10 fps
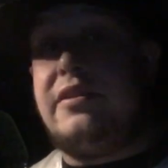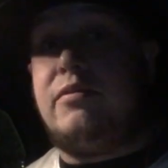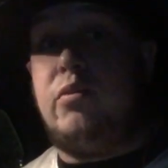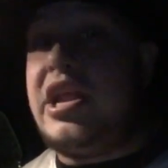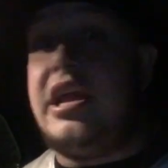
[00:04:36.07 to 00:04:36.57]

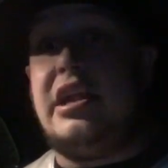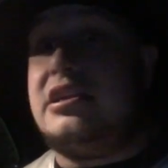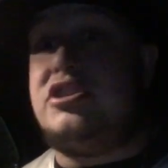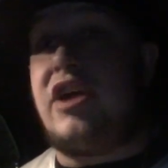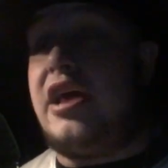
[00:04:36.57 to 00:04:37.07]

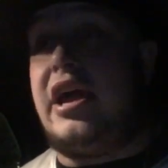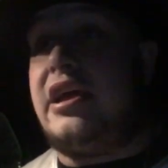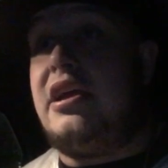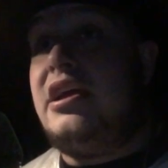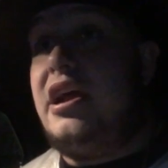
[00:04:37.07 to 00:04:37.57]
to
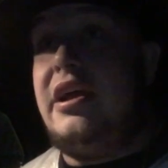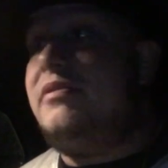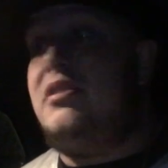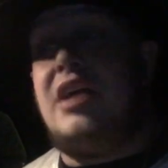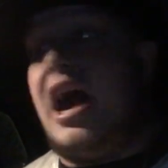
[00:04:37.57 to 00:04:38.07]
I
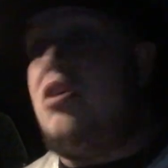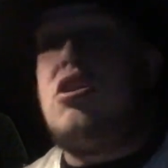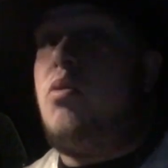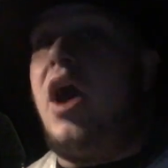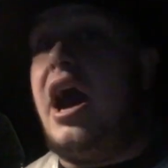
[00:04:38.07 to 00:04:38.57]
don't
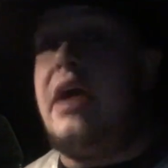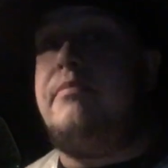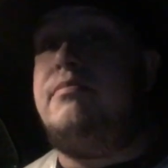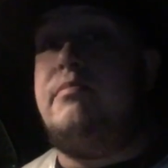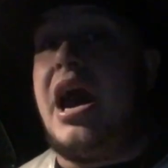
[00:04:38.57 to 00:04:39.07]
know why
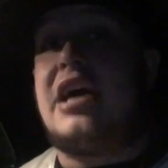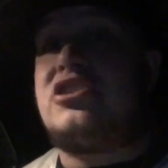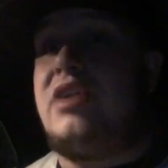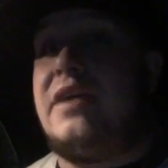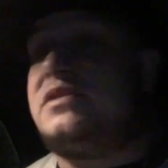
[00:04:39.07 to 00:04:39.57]
mock
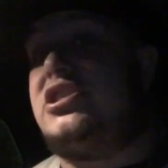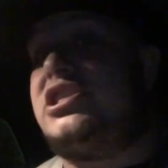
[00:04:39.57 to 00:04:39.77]
drafts and